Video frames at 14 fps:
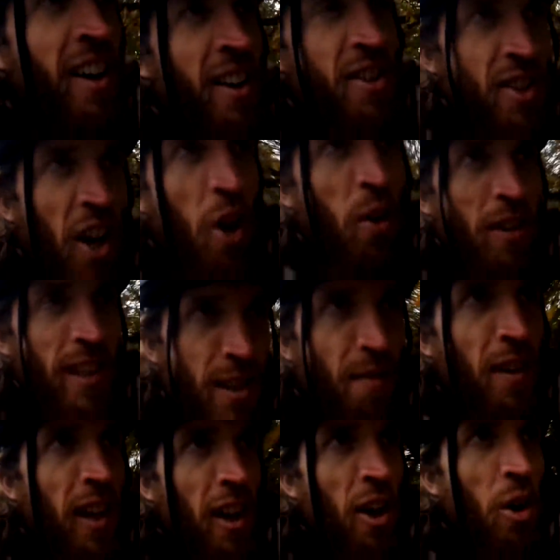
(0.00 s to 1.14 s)
So, in this
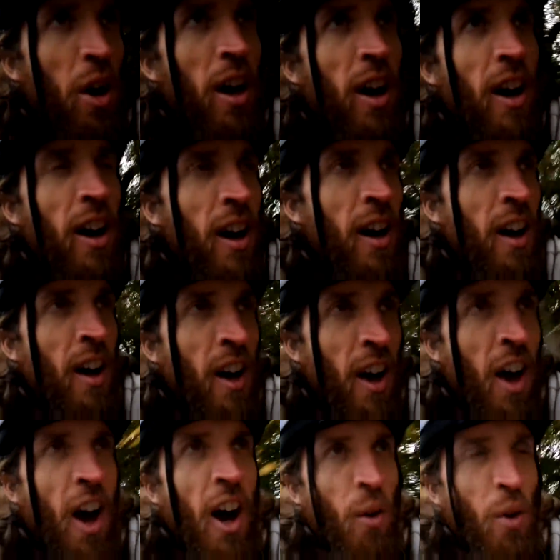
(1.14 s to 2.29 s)
video,
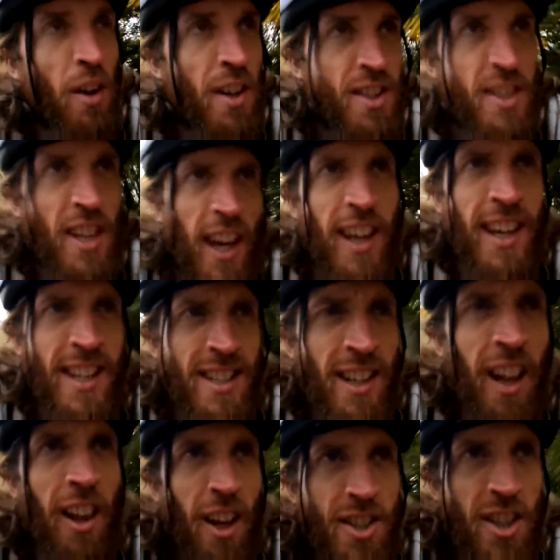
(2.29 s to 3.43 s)
I want to say, isn't
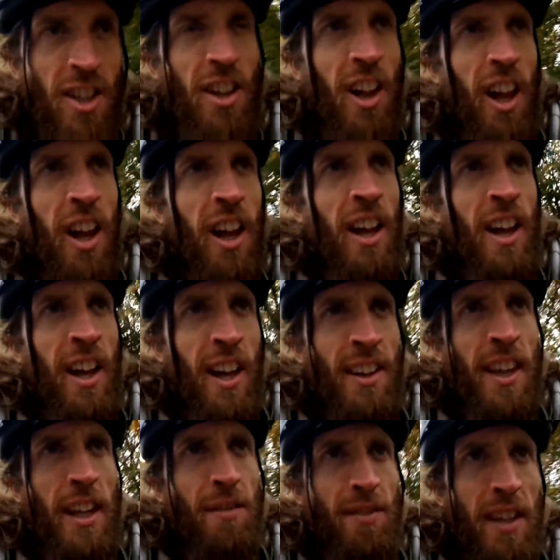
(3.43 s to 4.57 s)
that logical
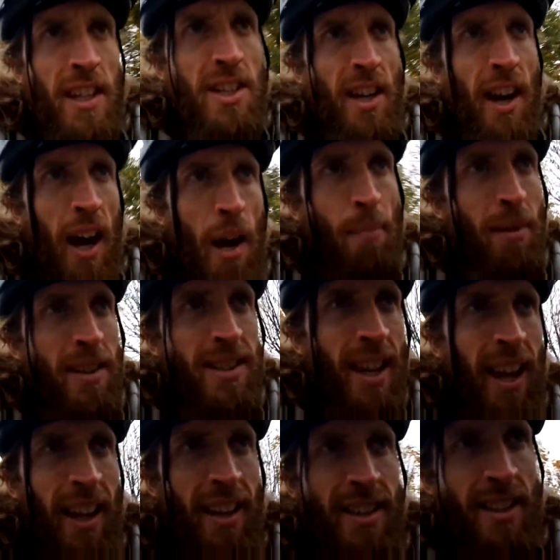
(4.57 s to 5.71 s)
that if these are your happiest
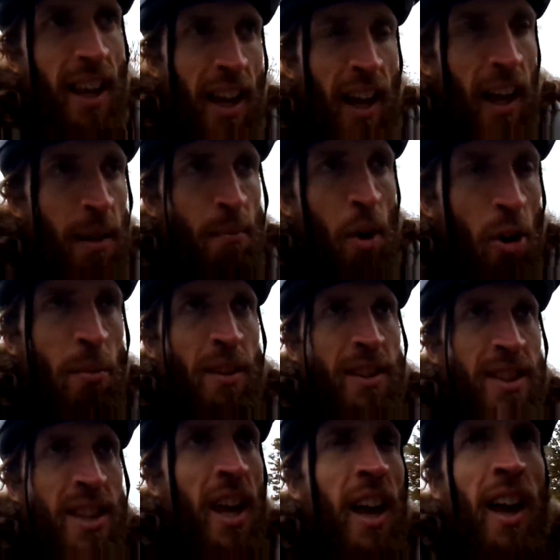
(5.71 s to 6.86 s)
days and
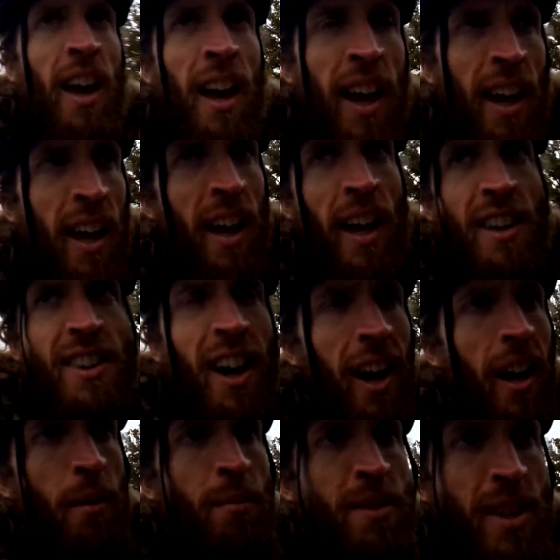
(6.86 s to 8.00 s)
moments and
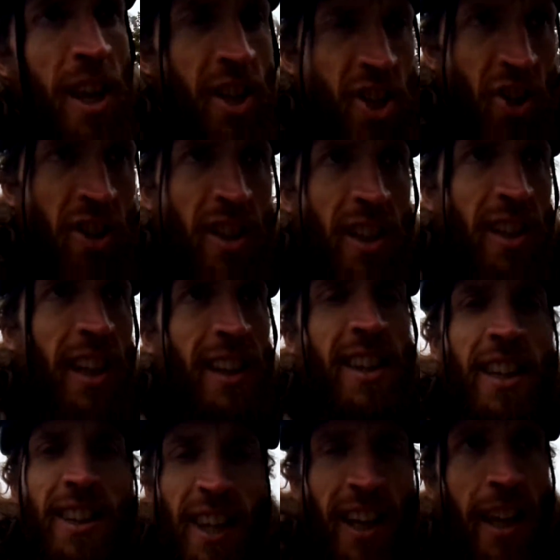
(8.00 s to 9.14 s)
times, shouldn't you then
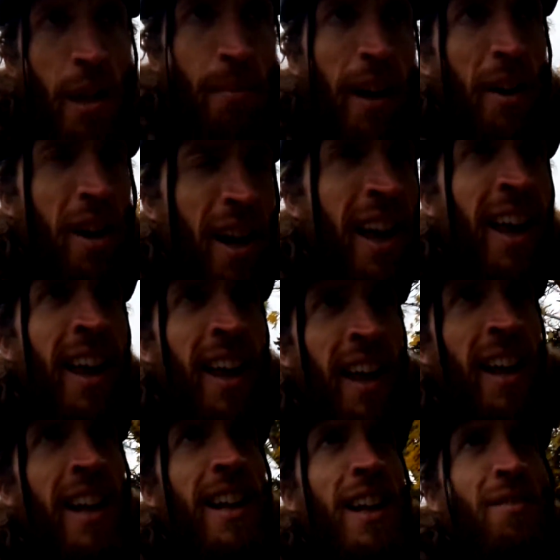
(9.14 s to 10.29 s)
think about
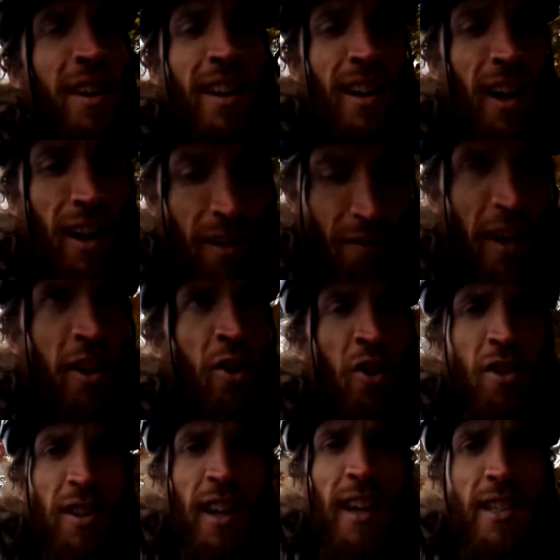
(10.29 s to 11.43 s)
living life and
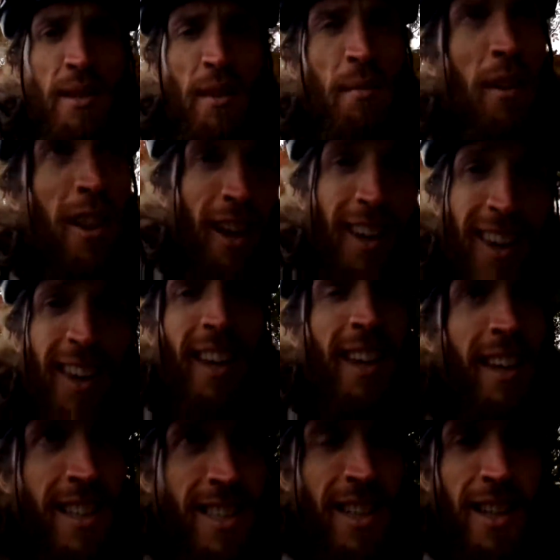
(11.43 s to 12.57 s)
other days like
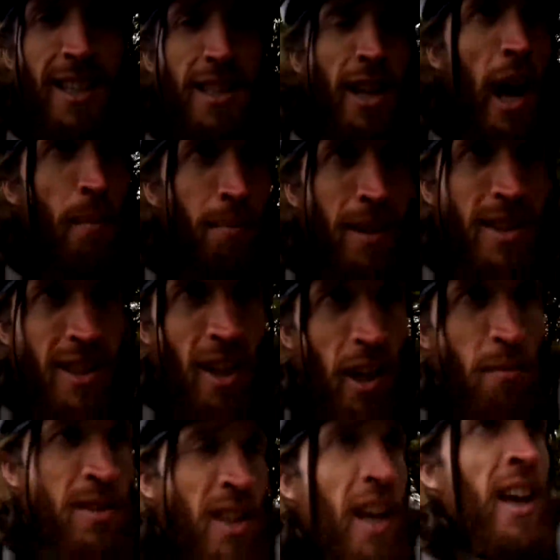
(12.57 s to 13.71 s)
it's these happiest
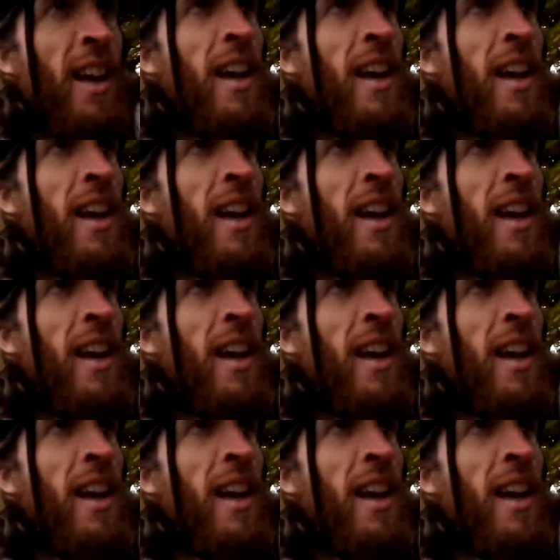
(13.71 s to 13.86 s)
times?